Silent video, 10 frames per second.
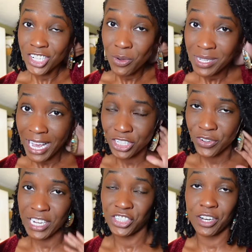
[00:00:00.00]
no
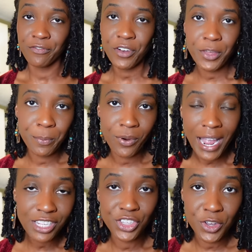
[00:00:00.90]
exaggeration. For the
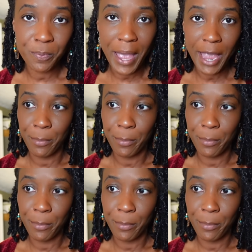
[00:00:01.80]
price you pay